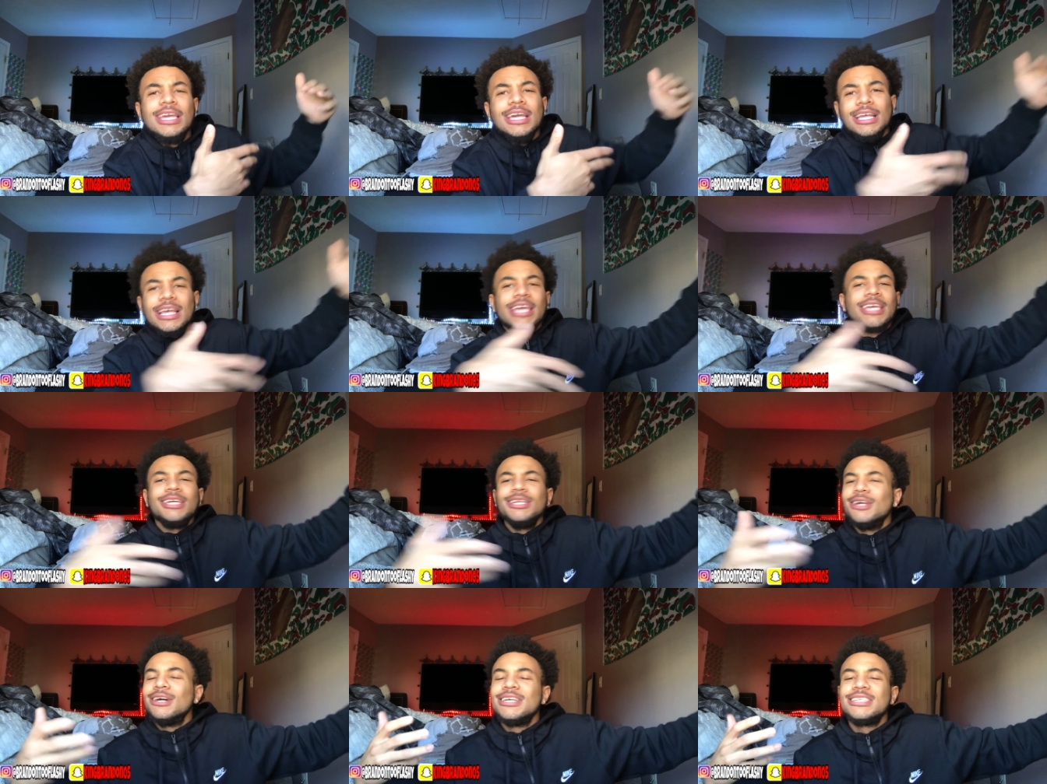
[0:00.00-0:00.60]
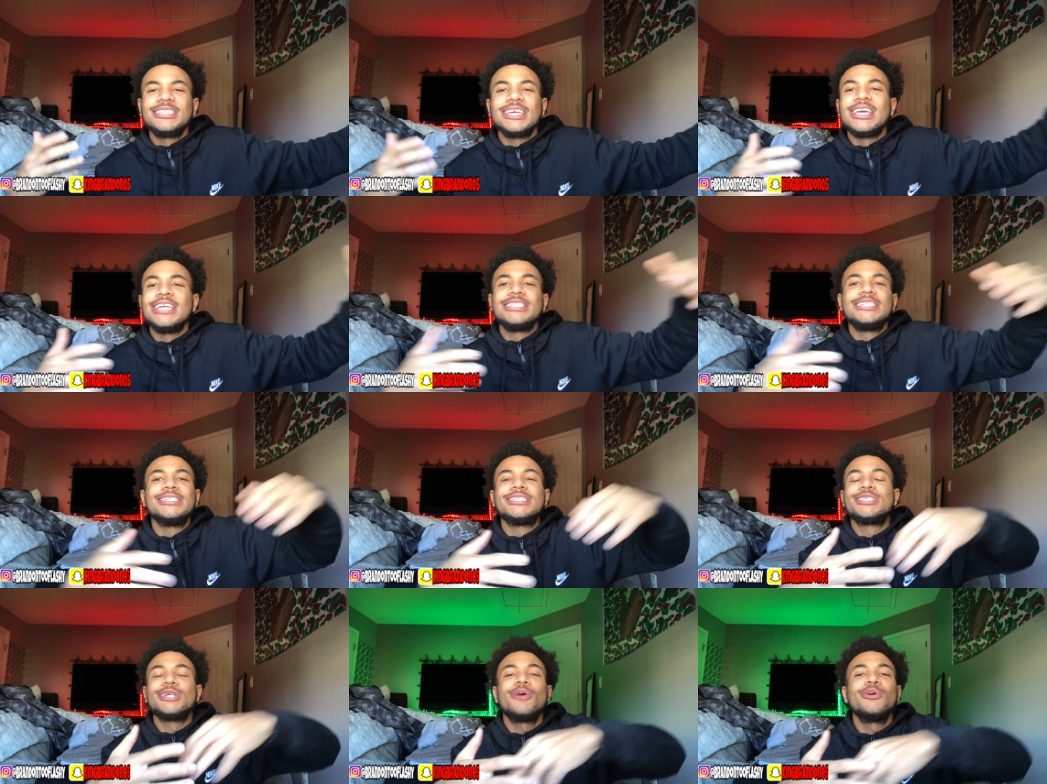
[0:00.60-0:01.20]
like you know what I'm saying? It's
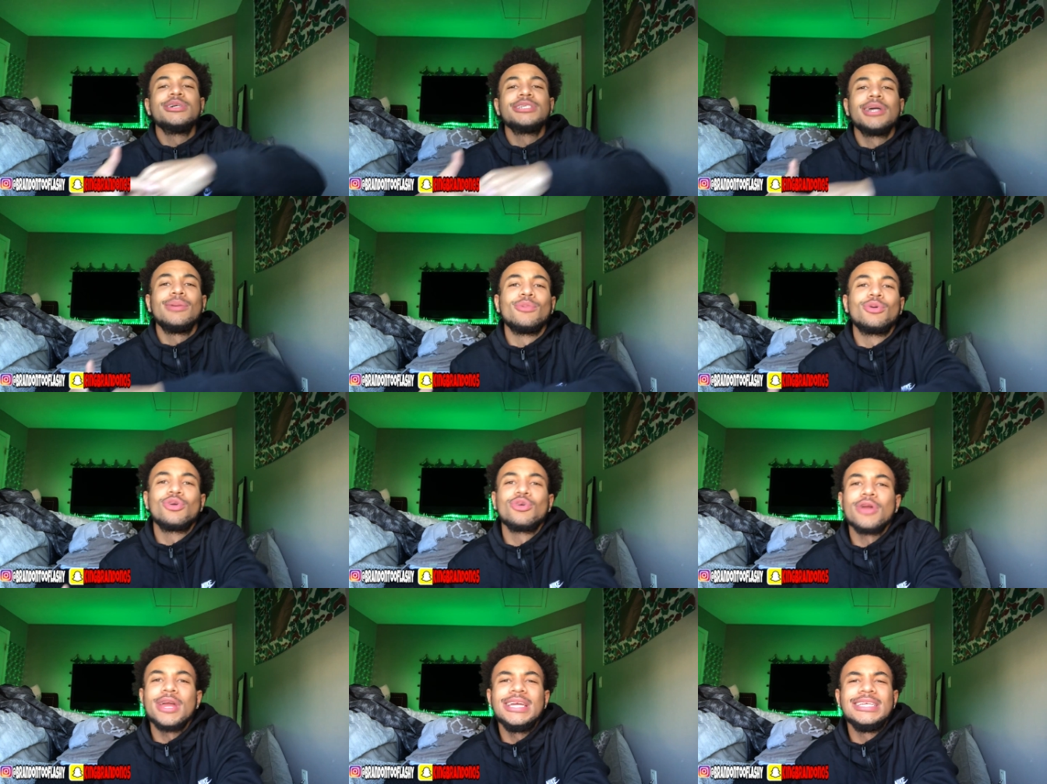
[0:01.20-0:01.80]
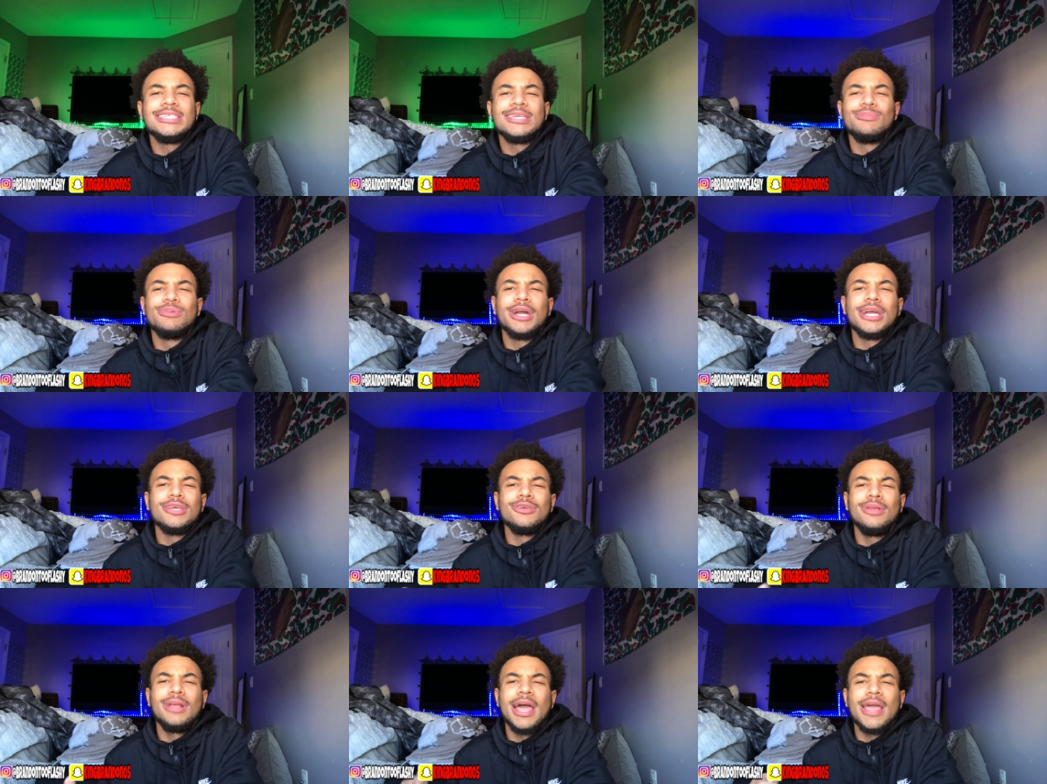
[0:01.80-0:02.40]
just always something crazy, bro.
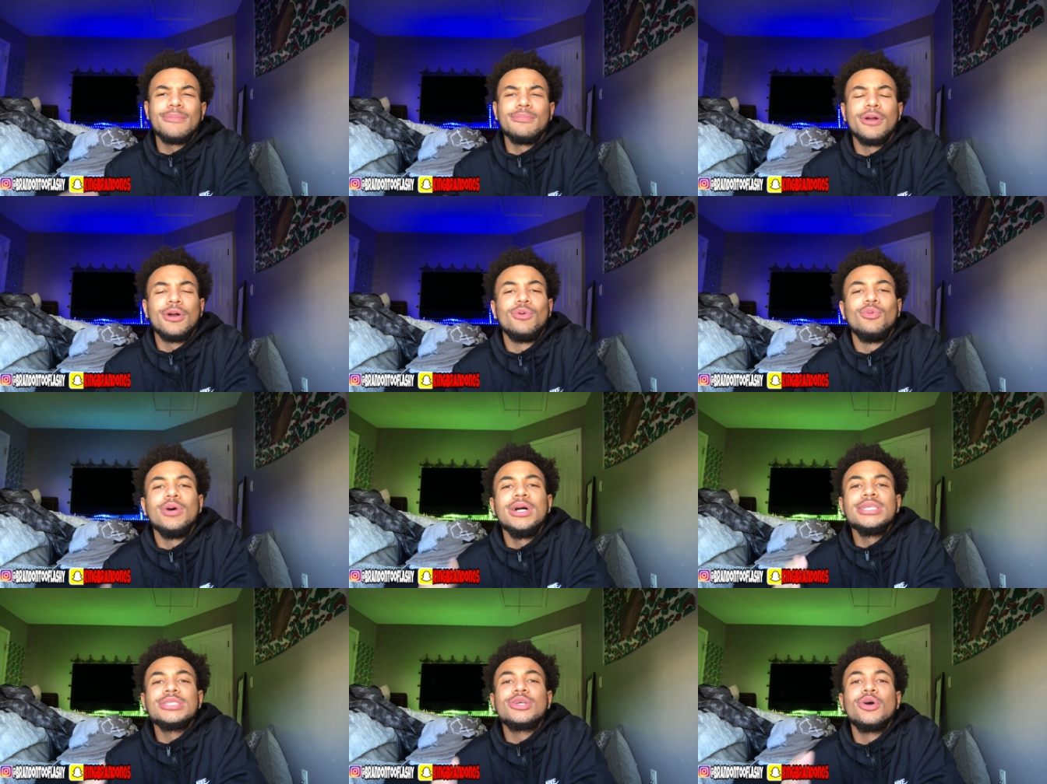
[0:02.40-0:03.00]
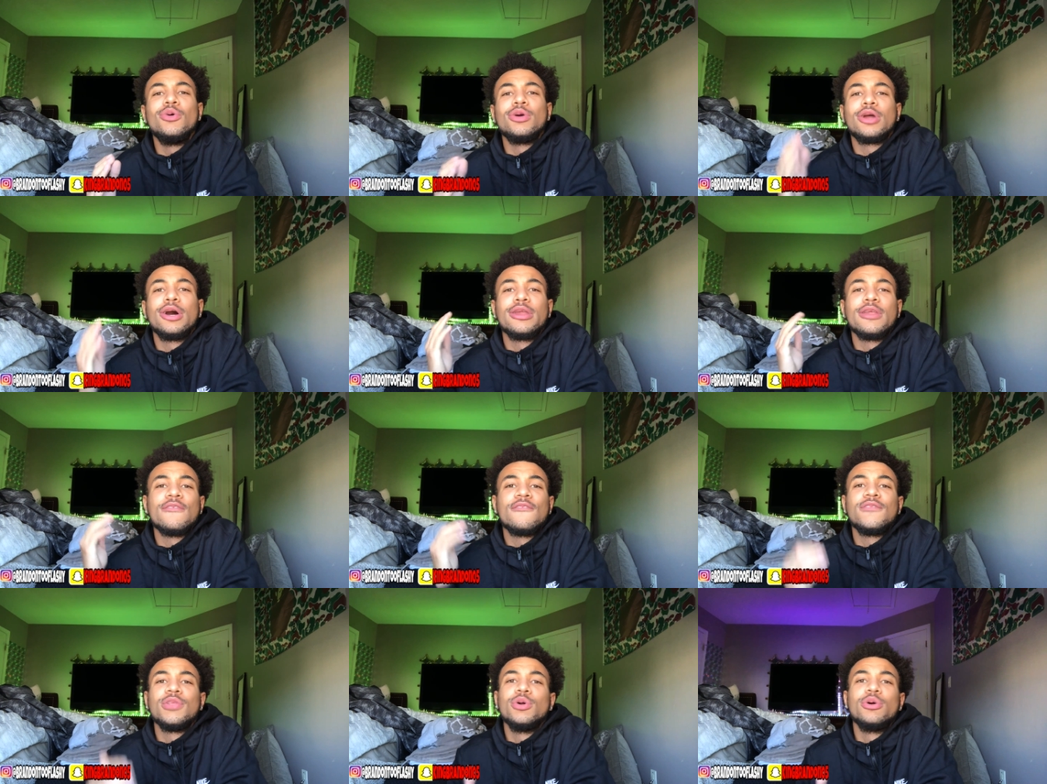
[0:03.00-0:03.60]
You like, bro, what's going on in
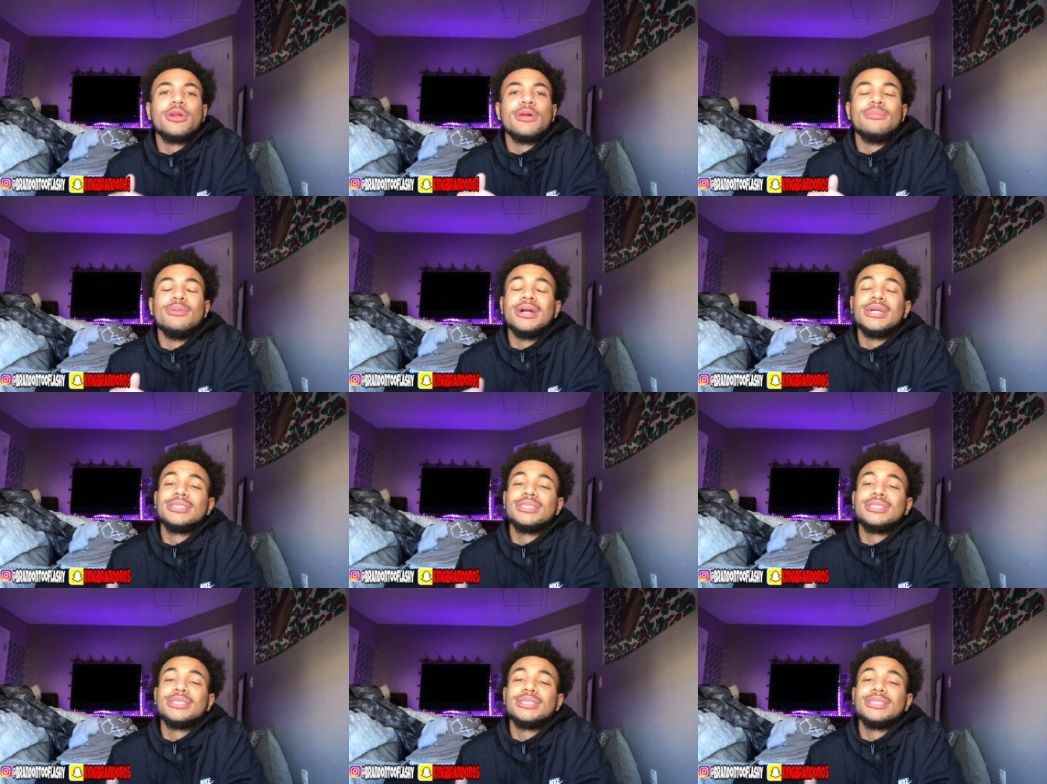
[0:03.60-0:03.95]
Florida, bro?